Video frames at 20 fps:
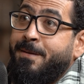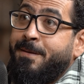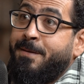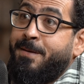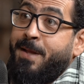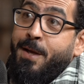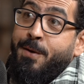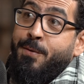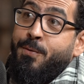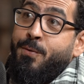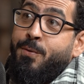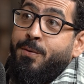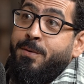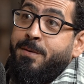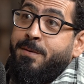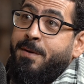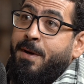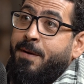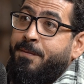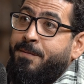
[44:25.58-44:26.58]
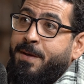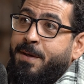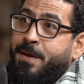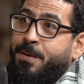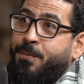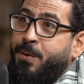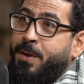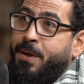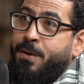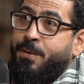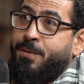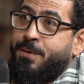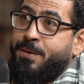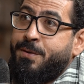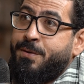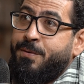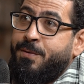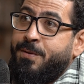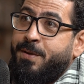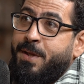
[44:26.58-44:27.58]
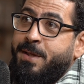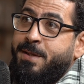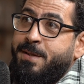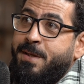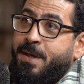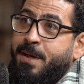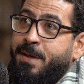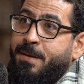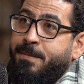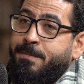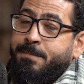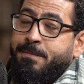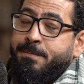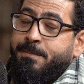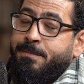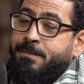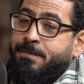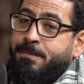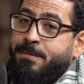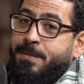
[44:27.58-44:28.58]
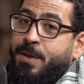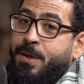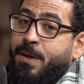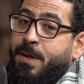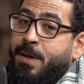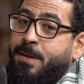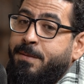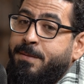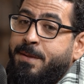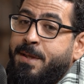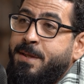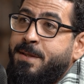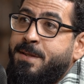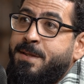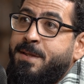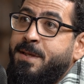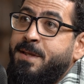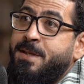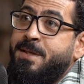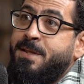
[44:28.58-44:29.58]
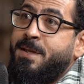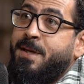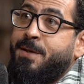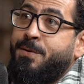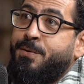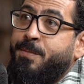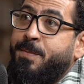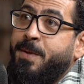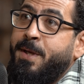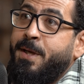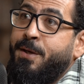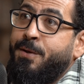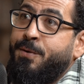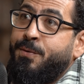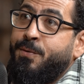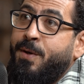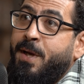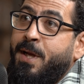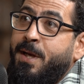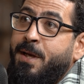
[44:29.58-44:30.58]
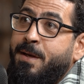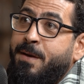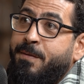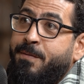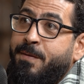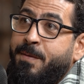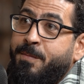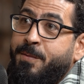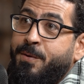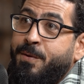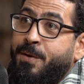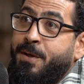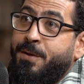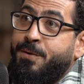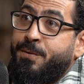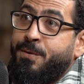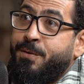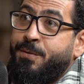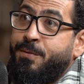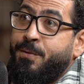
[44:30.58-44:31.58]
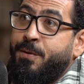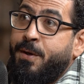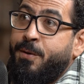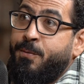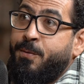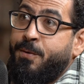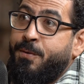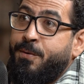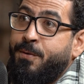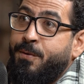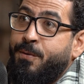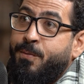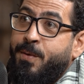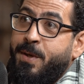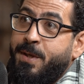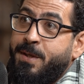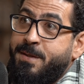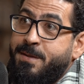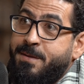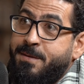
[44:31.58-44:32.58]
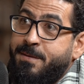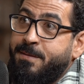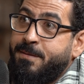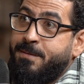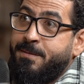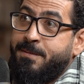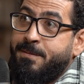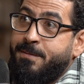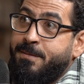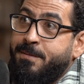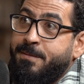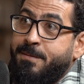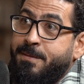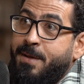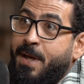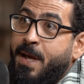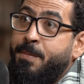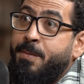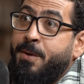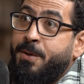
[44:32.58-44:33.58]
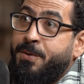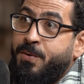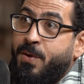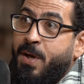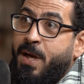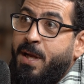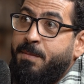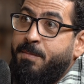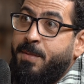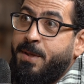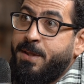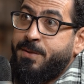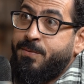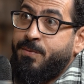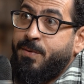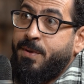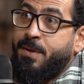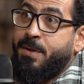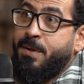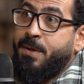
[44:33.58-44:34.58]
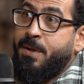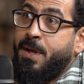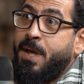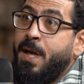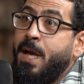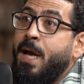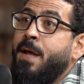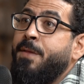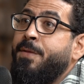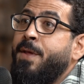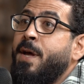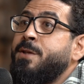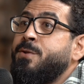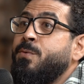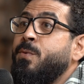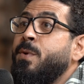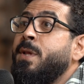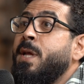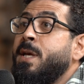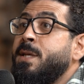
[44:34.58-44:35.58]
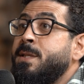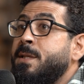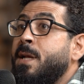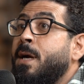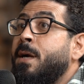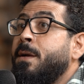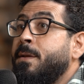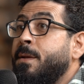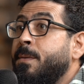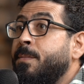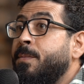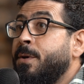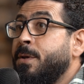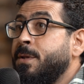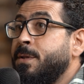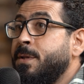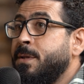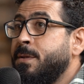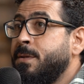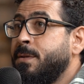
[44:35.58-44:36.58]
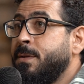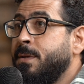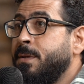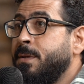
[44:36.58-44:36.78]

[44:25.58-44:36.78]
They called after a week or so. They said, it's easier to bring you to Canada to get you into Ecuador. No one is able to help us with. And that's when they start the process.